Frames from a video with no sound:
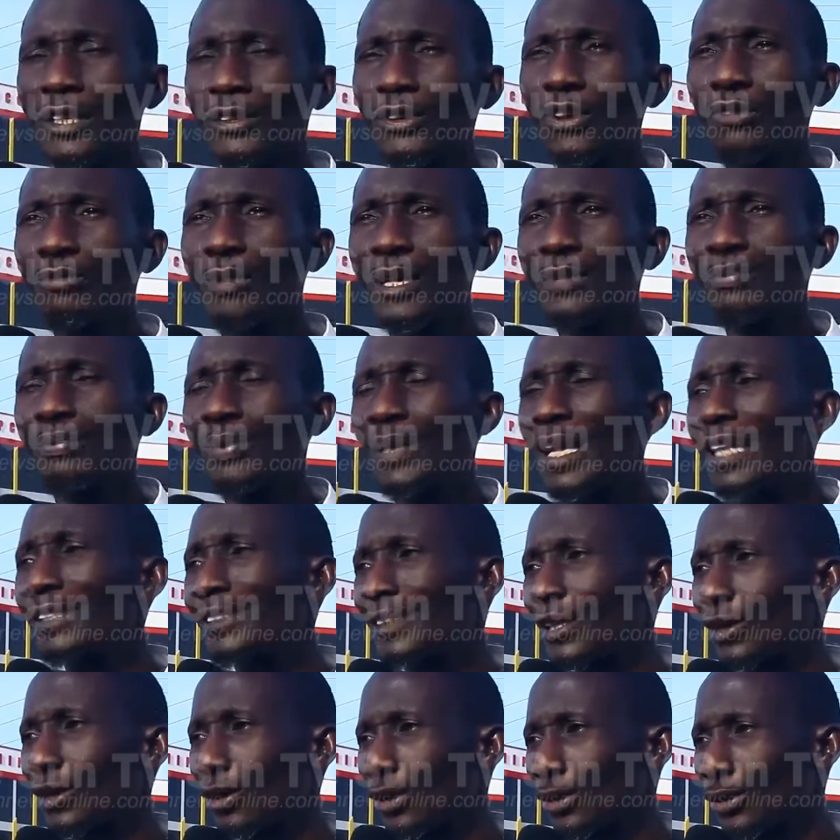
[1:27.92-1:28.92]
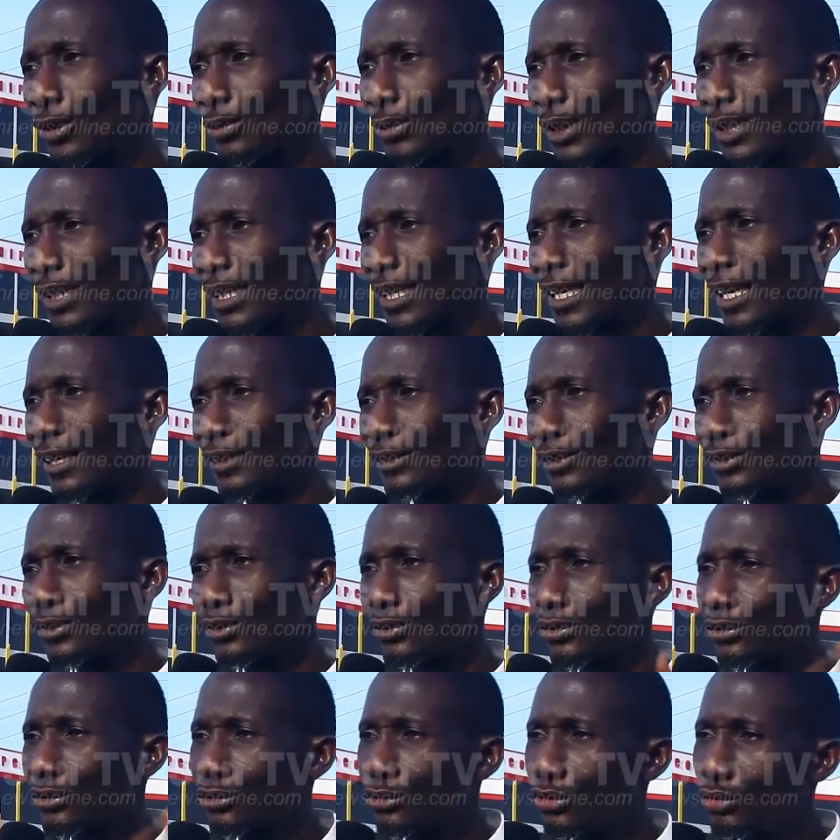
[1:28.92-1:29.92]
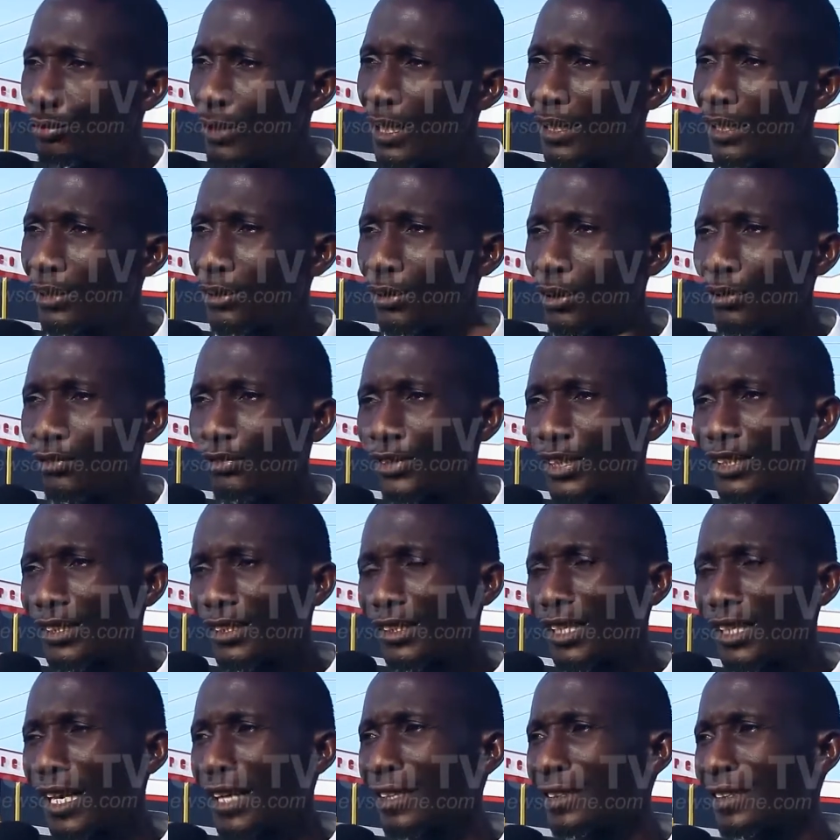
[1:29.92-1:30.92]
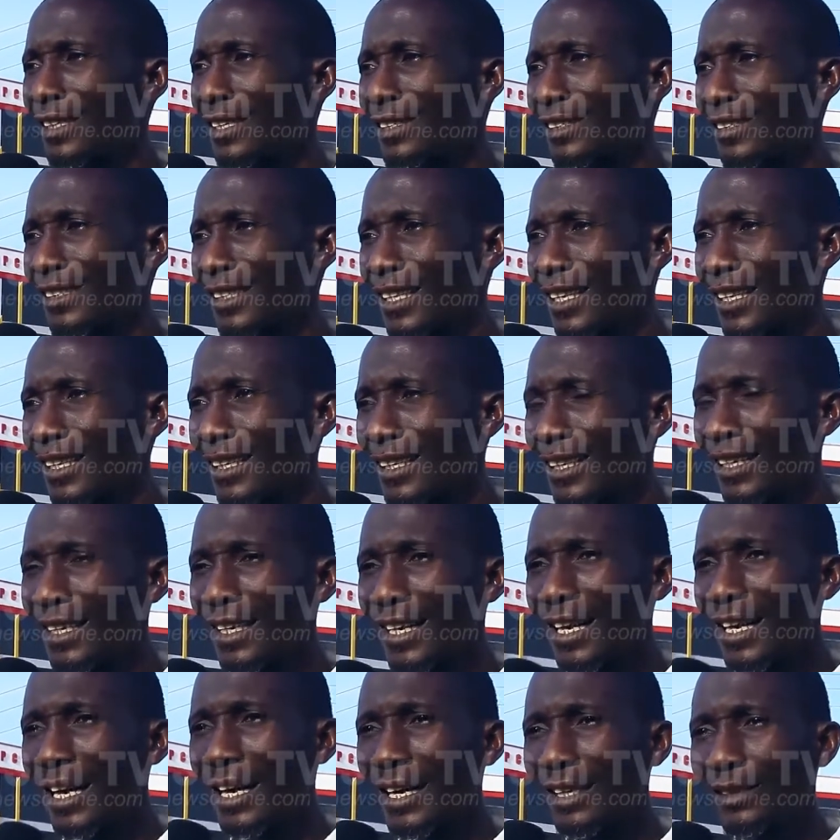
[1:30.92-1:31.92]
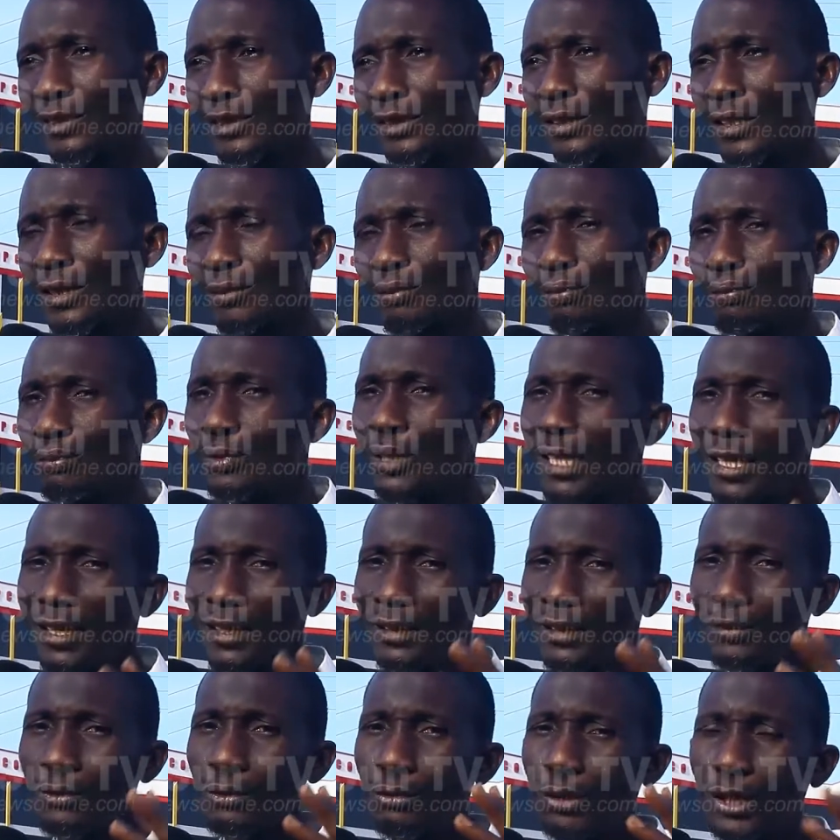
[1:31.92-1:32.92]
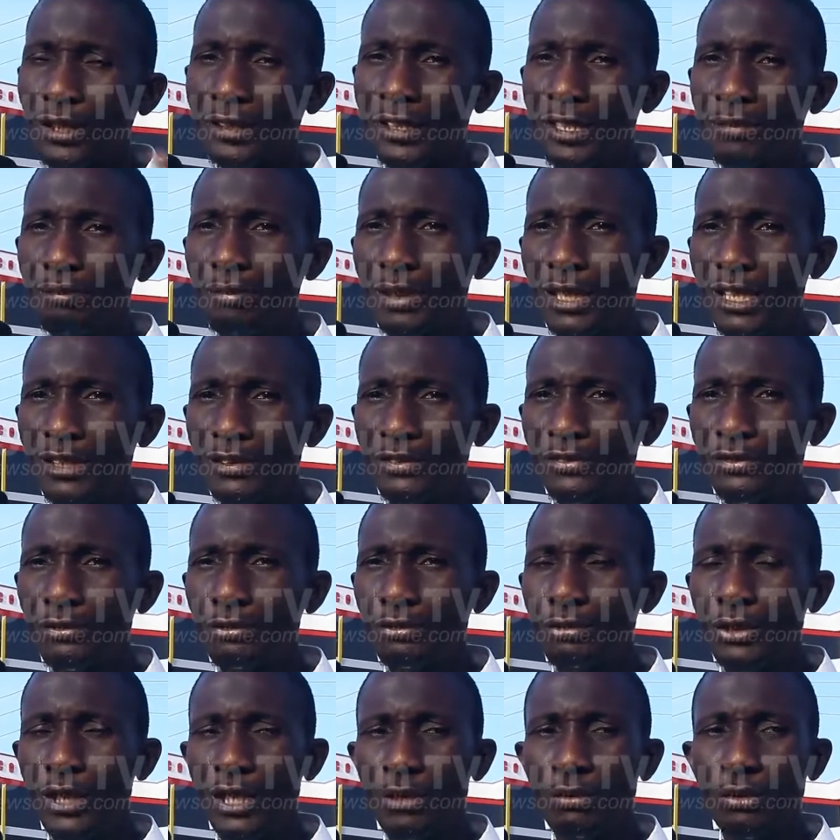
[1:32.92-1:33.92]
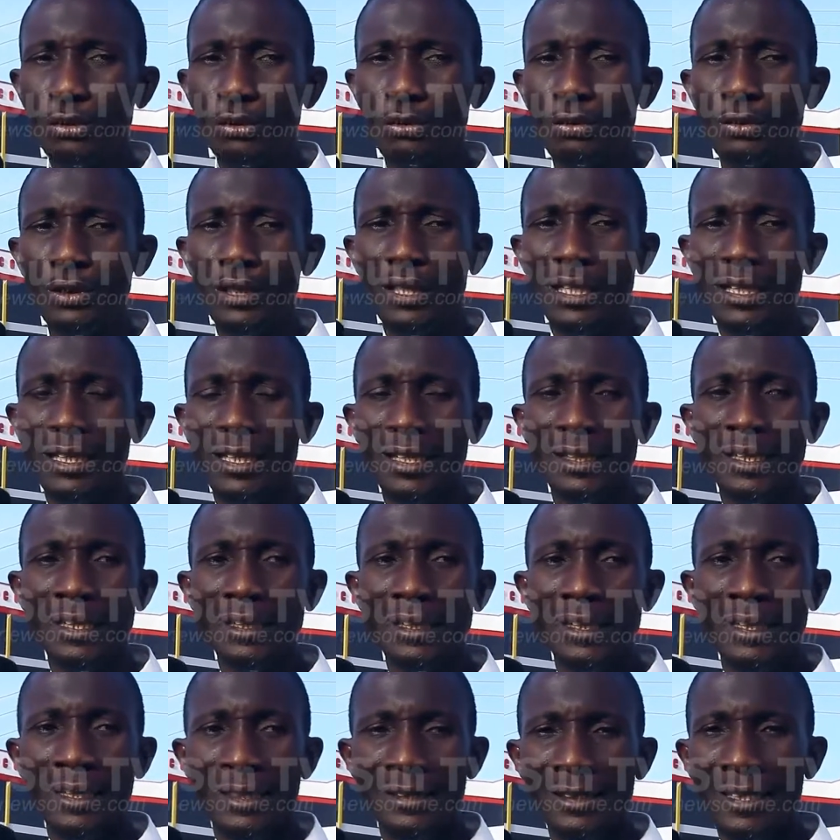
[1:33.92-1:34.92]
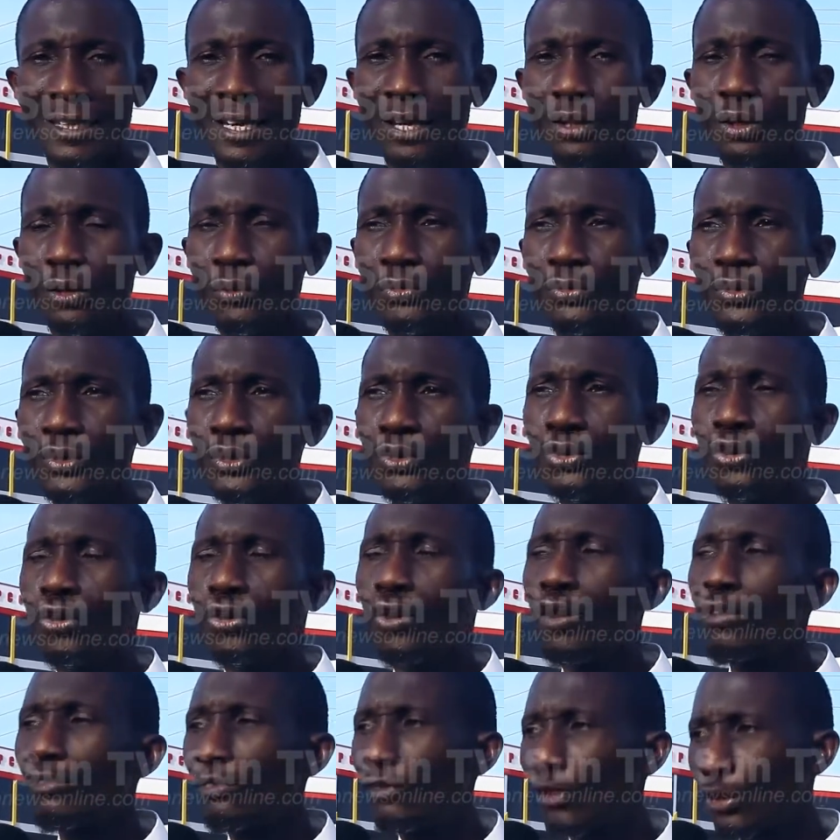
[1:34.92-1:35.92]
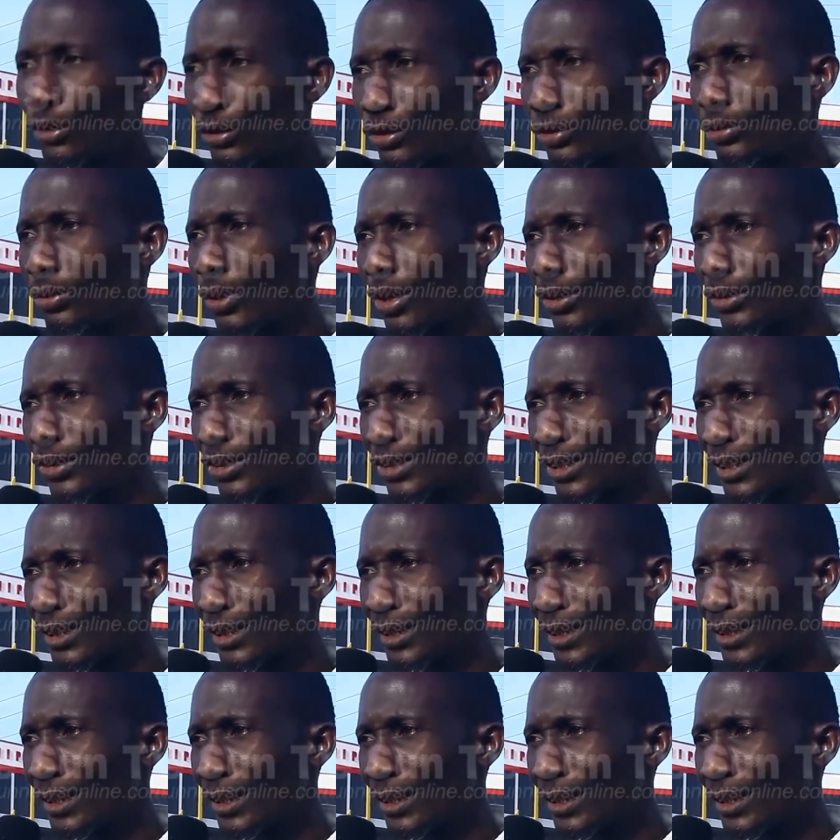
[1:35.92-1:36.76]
government plans the economy. There are too many conflicting ideas here. It's a kind of comfort to us.